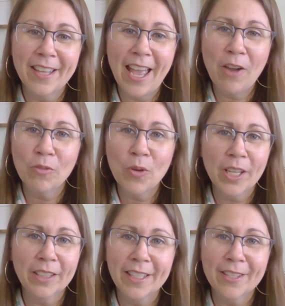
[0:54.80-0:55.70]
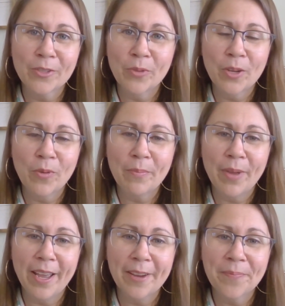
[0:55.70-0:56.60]
how quickly this week went
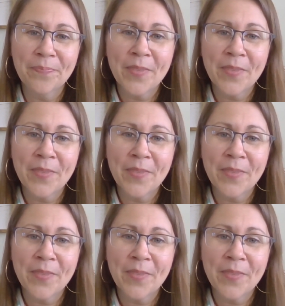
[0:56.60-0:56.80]
by.